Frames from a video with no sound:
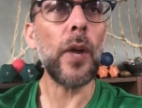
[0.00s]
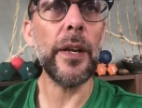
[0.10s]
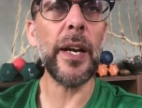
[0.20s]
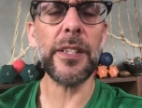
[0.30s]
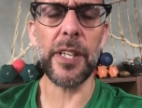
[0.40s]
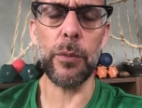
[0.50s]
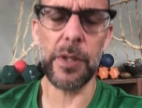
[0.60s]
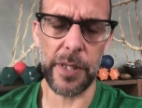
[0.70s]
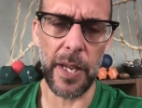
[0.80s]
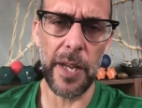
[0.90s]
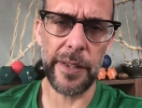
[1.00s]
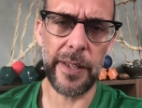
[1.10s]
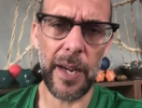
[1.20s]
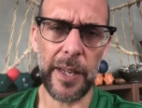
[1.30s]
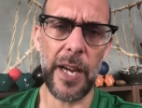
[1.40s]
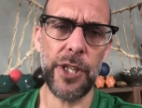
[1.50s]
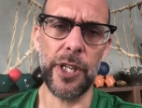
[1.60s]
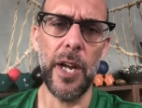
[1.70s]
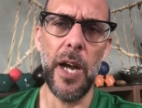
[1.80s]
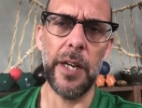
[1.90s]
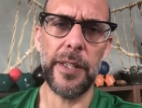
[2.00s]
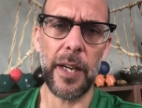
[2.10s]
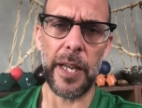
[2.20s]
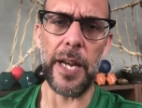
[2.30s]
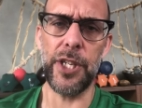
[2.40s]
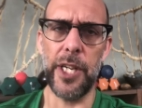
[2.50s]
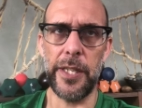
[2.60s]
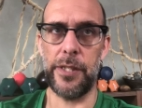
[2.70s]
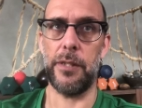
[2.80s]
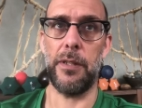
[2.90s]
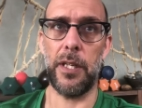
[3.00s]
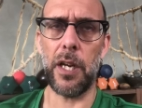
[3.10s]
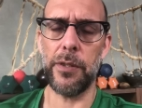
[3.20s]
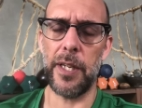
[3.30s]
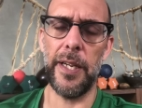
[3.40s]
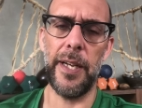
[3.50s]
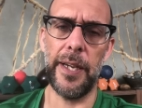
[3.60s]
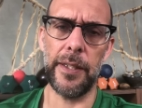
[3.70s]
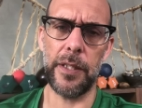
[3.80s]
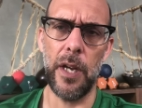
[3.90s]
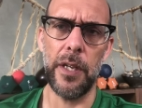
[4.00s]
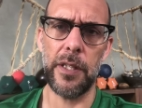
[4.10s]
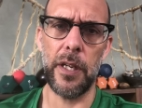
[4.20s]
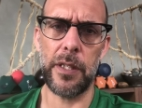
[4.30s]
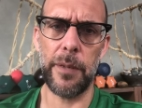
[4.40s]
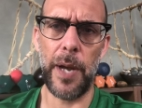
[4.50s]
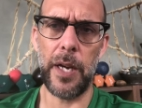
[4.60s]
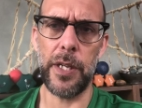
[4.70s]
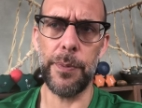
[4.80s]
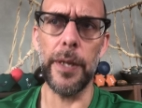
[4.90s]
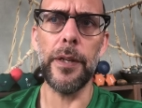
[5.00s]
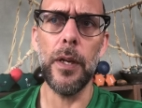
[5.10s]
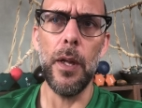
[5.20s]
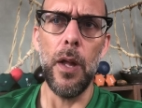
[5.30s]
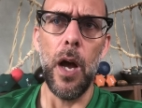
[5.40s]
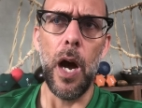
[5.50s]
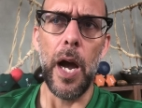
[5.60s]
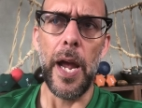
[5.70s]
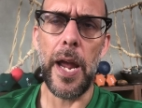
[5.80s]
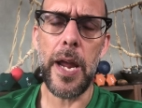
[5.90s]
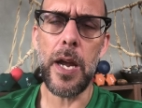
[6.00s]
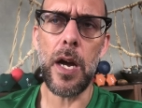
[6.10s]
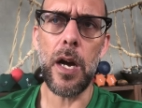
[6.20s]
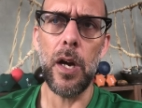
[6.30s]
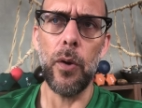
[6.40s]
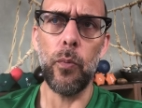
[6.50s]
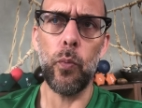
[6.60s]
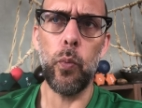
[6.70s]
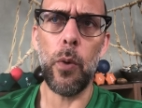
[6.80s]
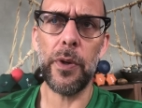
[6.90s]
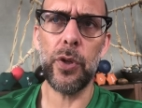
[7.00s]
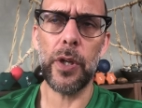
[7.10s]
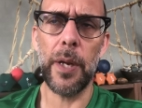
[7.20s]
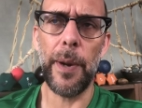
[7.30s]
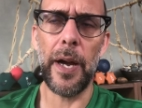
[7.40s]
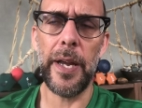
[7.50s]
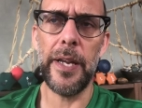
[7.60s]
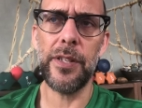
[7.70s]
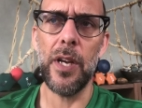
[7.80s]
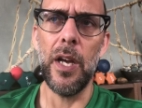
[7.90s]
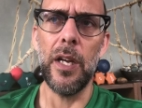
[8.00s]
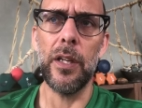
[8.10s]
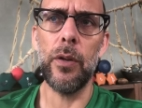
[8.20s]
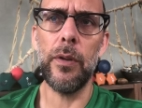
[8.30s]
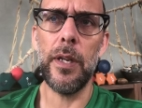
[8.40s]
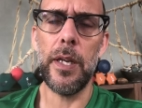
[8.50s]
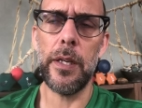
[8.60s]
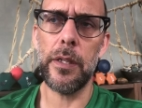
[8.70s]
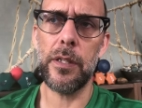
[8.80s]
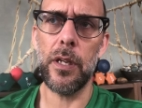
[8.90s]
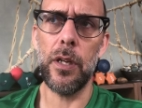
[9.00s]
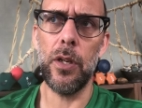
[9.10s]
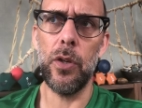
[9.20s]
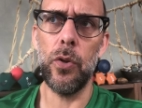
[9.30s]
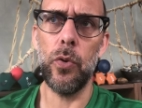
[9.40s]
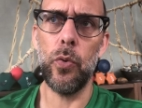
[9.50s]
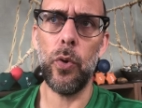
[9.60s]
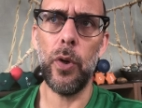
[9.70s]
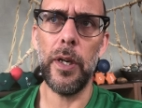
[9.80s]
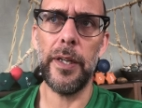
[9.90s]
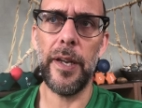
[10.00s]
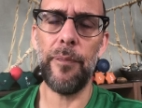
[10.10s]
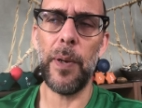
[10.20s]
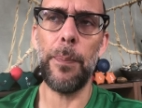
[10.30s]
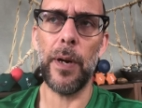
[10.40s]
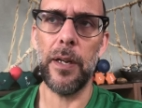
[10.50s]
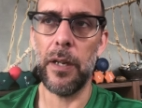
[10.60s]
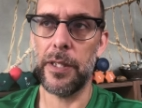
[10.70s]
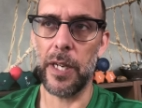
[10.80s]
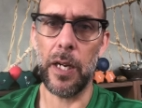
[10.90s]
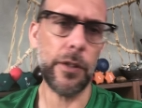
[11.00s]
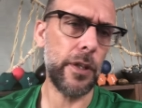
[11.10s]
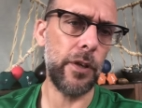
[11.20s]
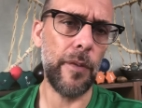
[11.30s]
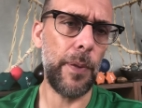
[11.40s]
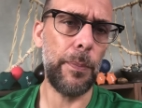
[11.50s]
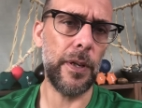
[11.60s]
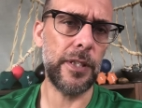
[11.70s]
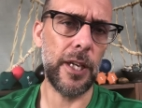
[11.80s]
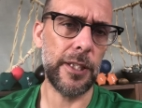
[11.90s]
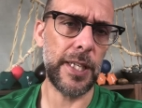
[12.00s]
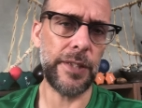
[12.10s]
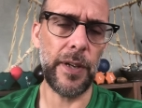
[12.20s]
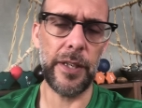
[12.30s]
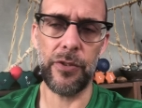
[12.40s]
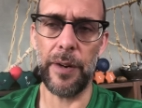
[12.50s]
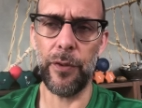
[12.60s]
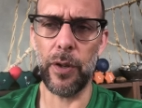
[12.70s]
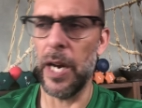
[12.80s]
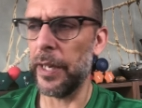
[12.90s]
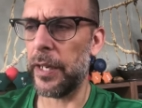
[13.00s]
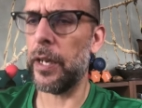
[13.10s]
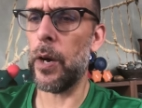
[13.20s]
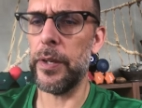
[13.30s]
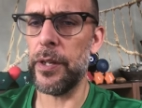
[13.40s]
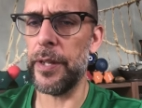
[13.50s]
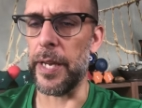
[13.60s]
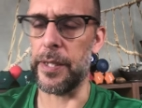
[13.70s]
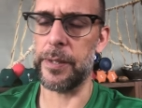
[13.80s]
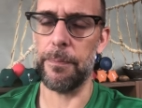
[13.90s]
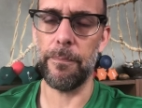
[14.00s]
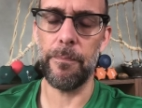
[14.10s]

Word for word: the next thing was the, the delegation, and delegation is closely linked to, to management. Here, what we're talking about is you need to give people a task. You give people a task, that's fairly straightforward. Can you go and do this?